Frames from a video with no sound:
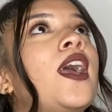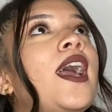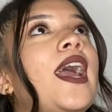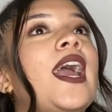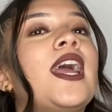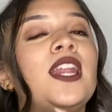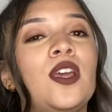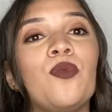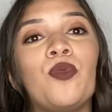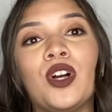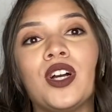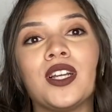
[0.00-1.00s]
And it
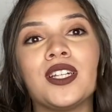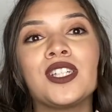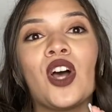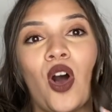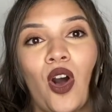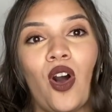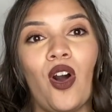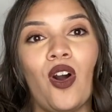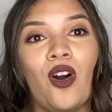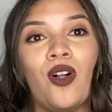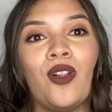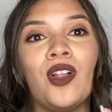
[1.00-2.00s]
was
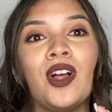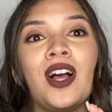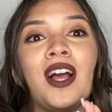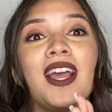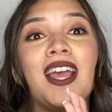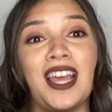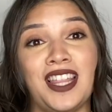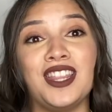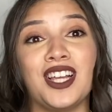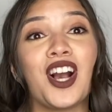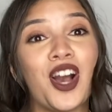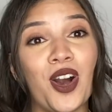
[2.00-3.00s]
all in
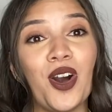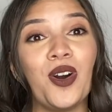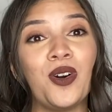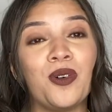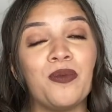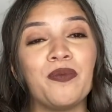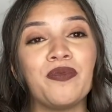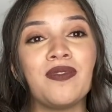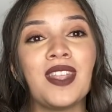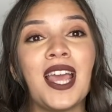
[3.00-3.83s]
the comb.